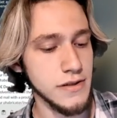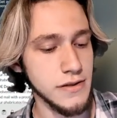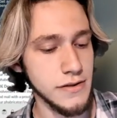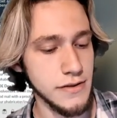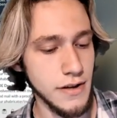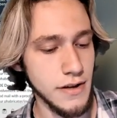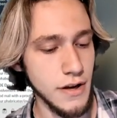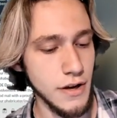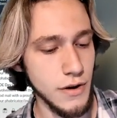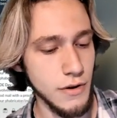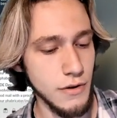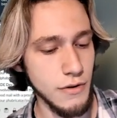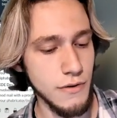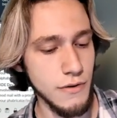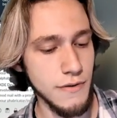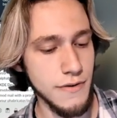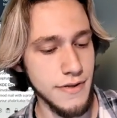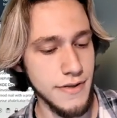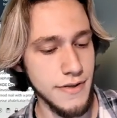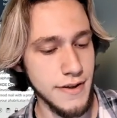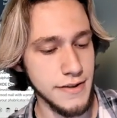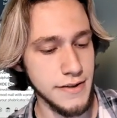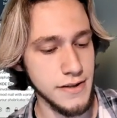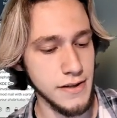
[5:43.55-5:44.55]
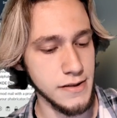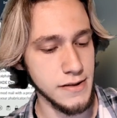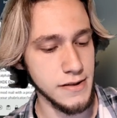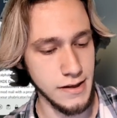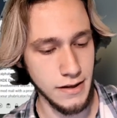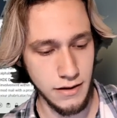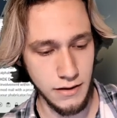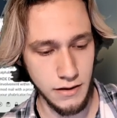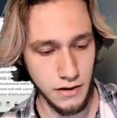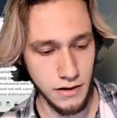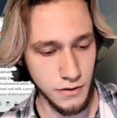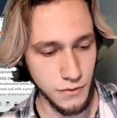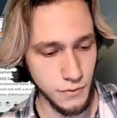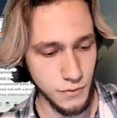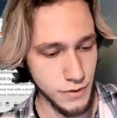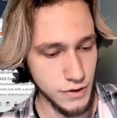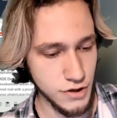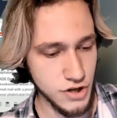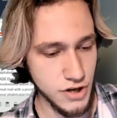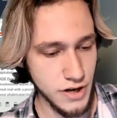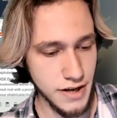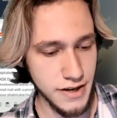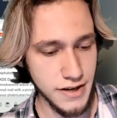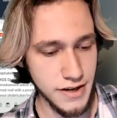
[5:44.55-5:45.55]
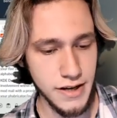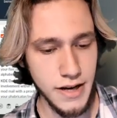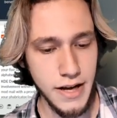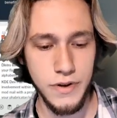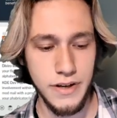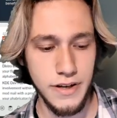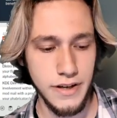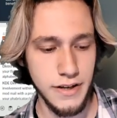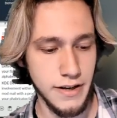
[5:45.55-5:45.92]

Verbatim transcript: So this is the clock widget.